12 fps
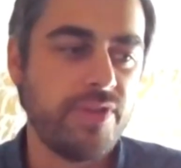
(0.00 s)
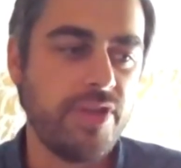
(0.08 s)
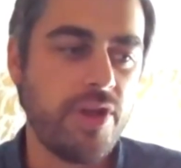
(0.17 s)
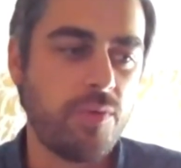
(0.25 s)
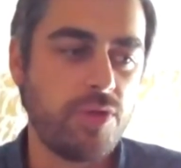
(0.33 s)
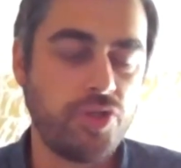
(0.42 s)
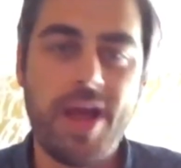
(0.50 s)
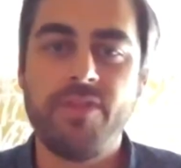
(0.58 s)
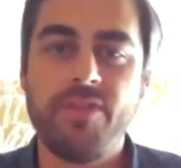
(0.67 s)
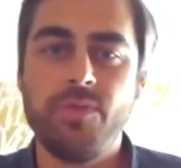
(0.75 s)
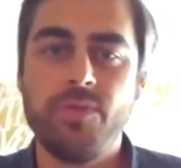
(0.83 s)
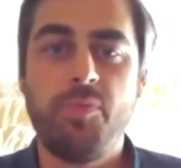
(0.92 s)
you know, we're
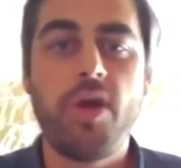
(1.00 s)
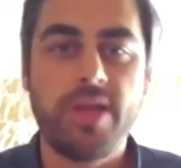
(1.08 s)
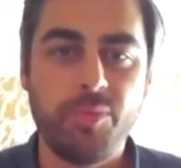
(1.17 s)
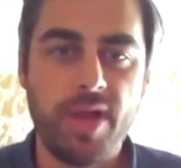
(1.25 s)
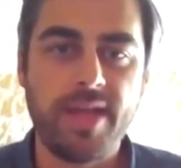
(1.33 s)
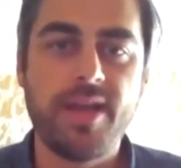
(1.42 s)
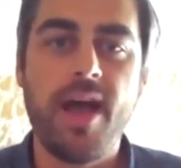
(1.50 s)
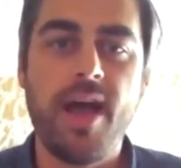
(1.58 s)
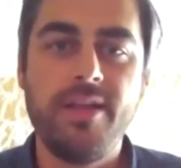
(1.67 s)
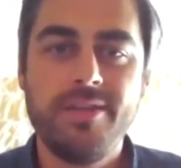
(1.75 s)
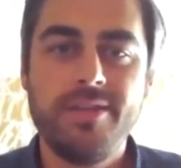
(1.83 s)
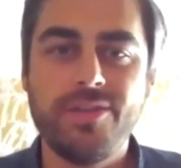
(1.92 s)
driving with the parking brake
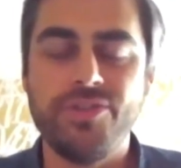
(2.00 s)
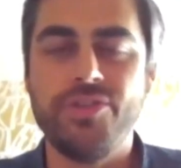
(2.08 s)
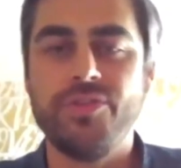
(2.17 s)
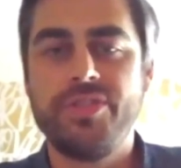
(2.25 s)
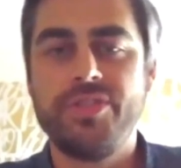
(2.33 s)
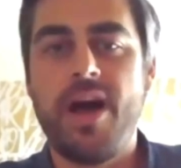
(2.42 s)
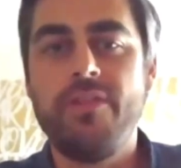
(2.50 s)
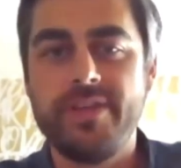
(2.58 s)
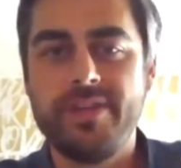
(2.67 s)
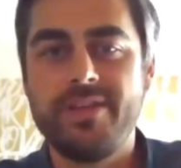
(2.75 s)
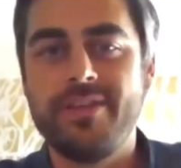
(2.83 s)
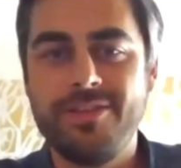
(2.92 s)
because you're
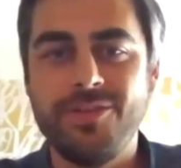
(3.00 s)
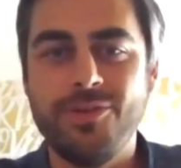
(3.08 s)
solving,